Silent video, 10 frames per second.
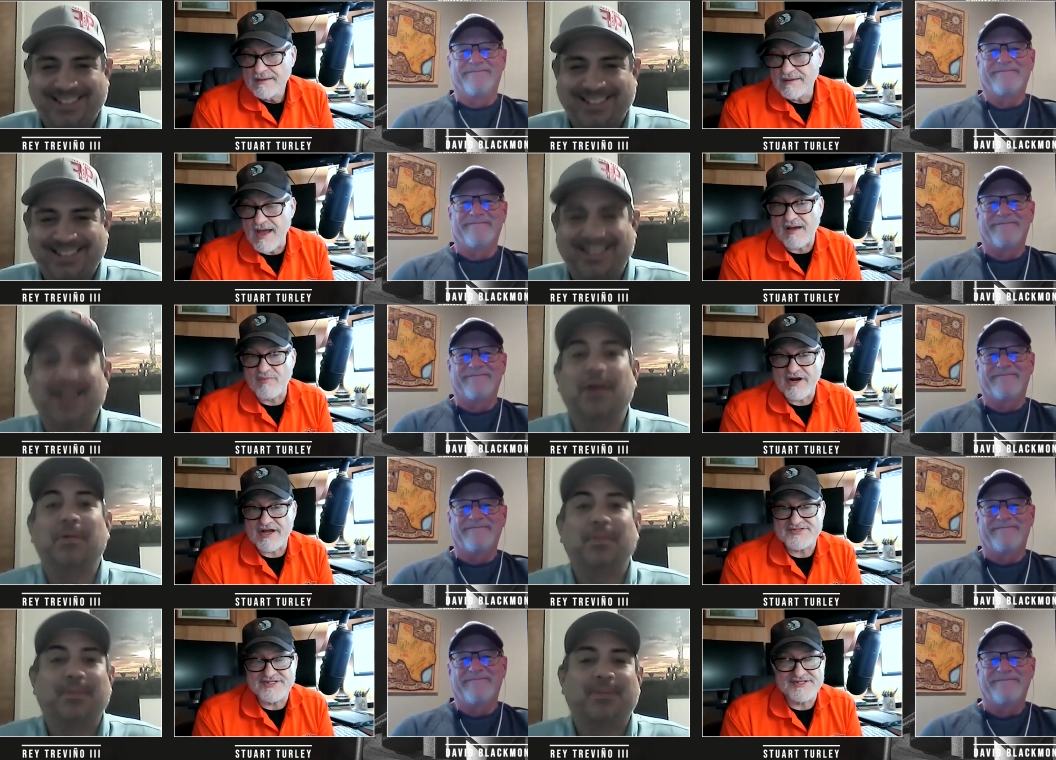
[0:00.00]
Speaker 1: No,
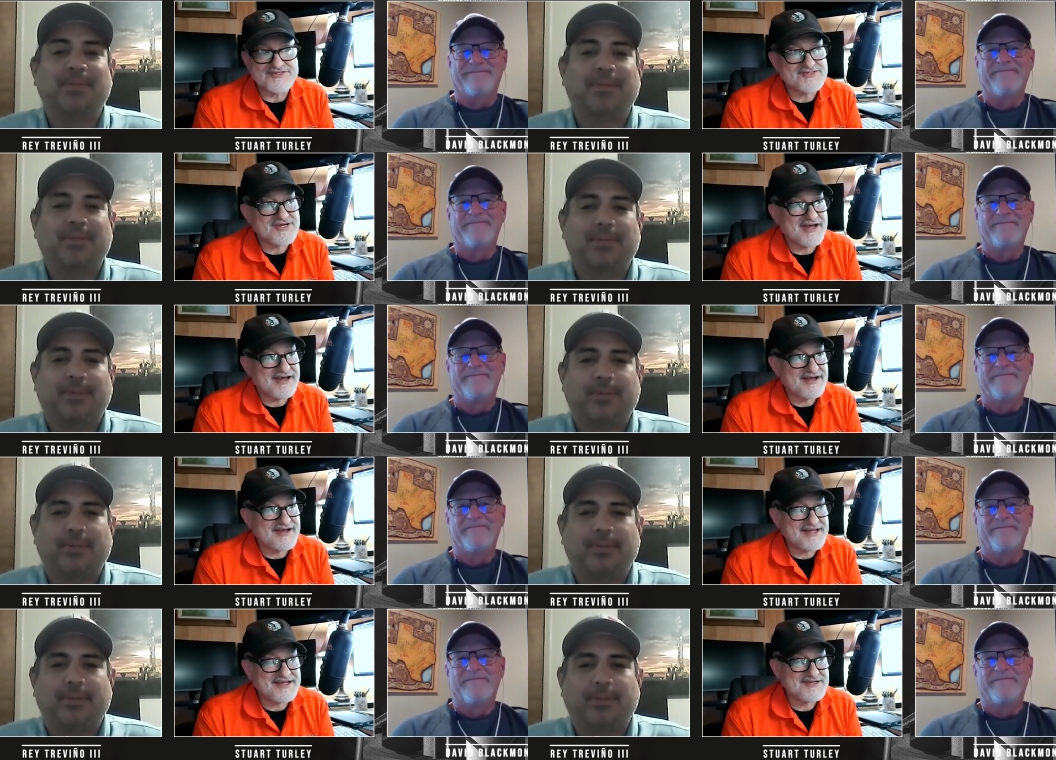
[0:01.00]
BRICS is
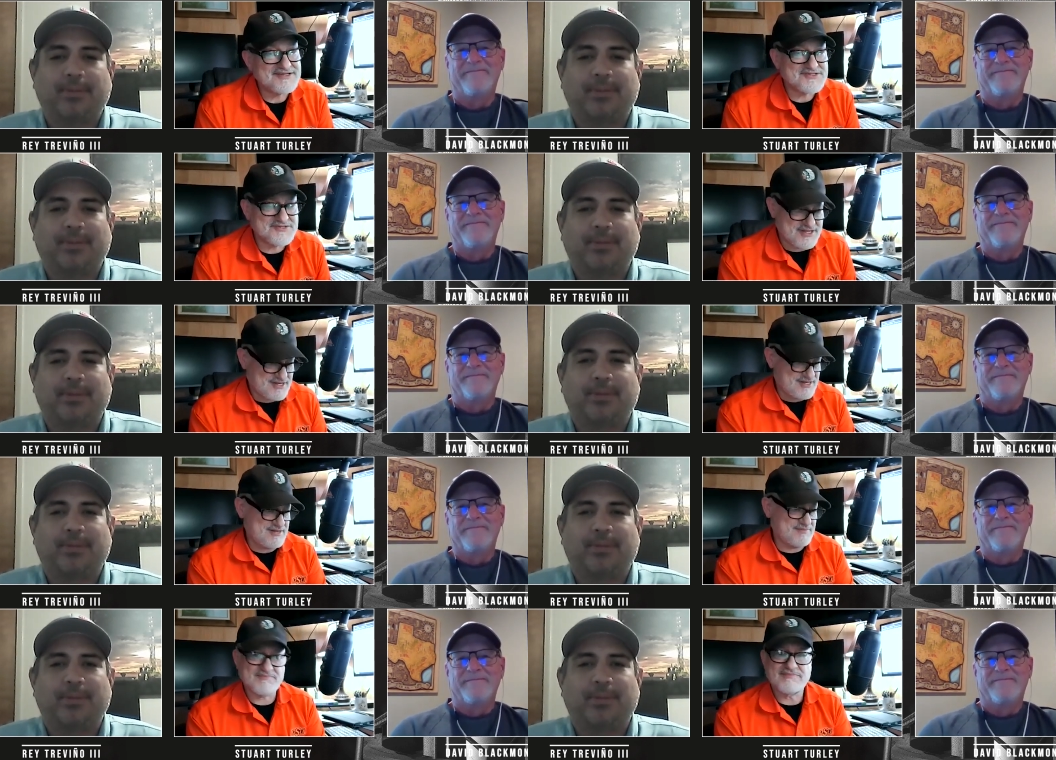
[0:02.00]
uh, it is
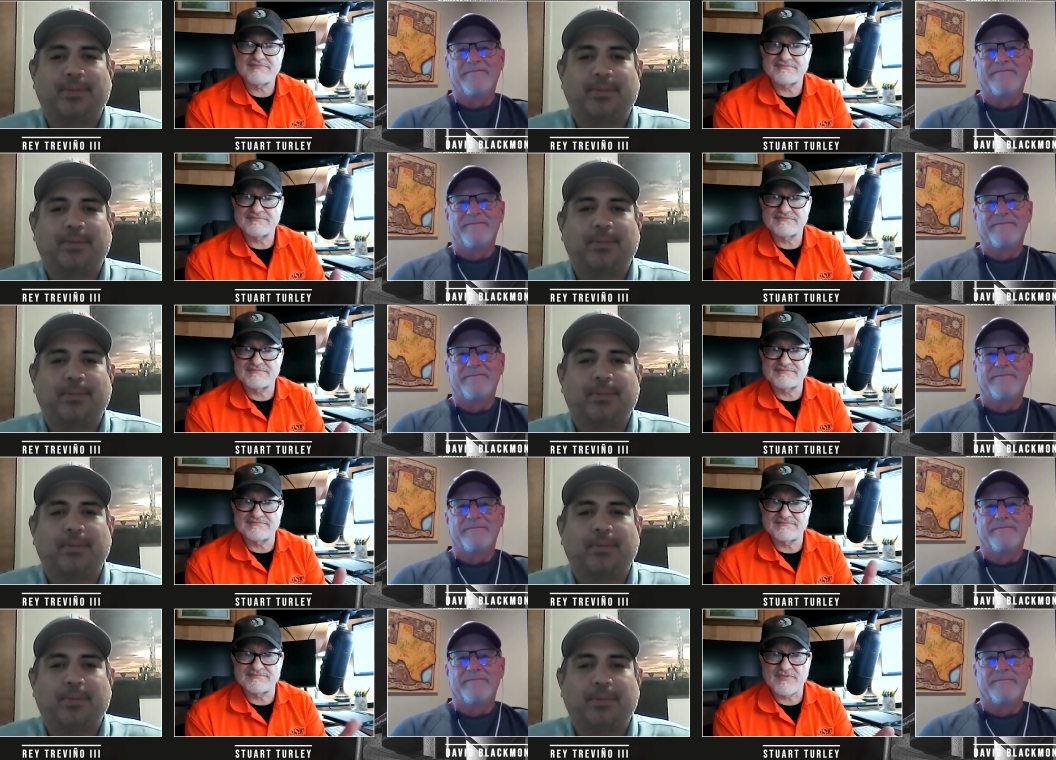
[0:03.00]
the
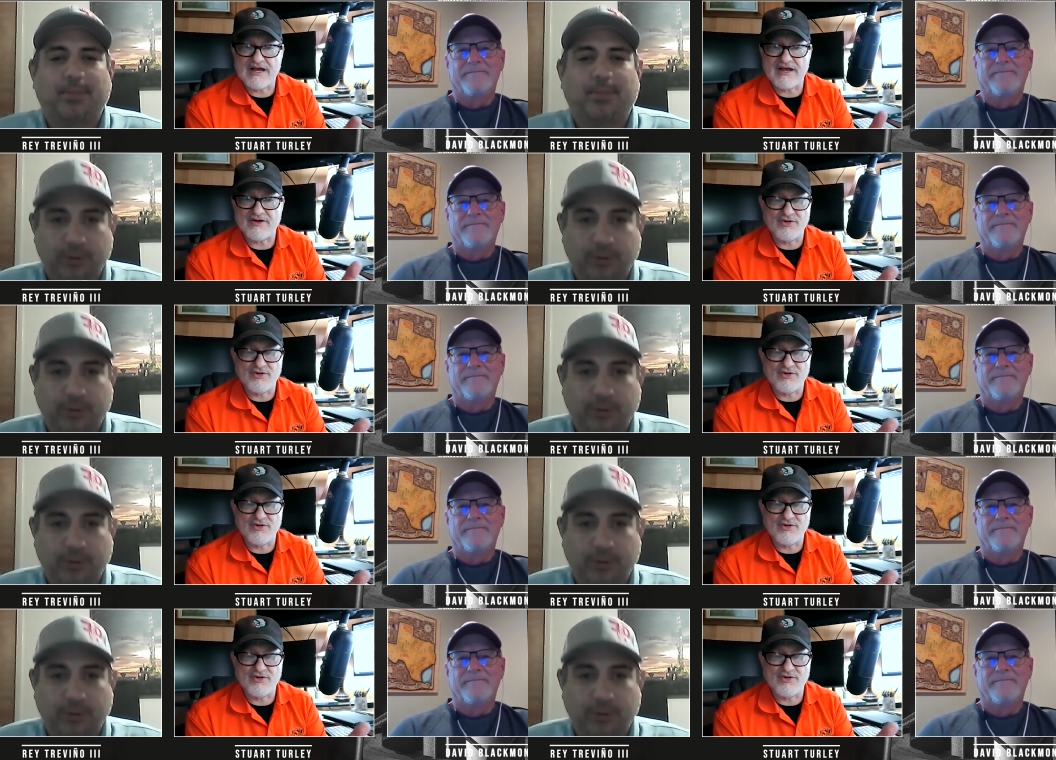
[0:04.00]
uh,